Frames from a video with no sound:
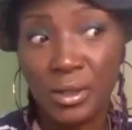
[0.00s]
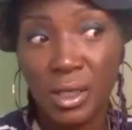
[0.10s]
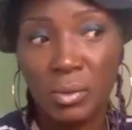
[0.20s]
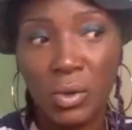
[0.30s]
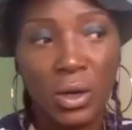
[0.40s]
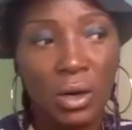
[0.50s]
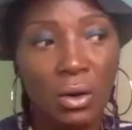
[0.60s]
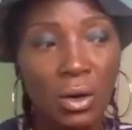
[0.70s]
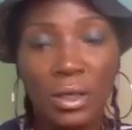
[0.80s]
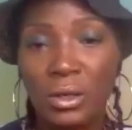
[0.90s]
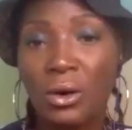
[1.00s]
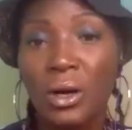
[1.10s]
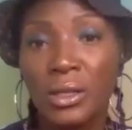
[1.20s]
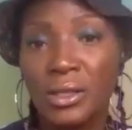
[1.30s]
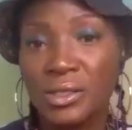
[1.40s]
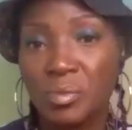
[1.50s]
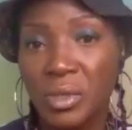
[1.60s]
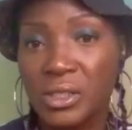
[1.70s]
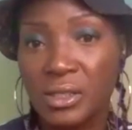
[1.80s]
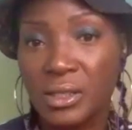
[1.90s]
keep going on and on in this
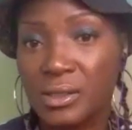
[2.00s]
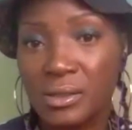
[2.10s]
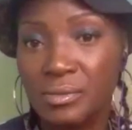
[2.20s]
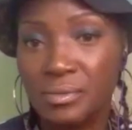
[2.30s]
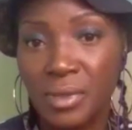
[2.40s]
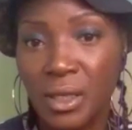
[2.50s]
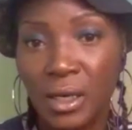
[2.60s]
business because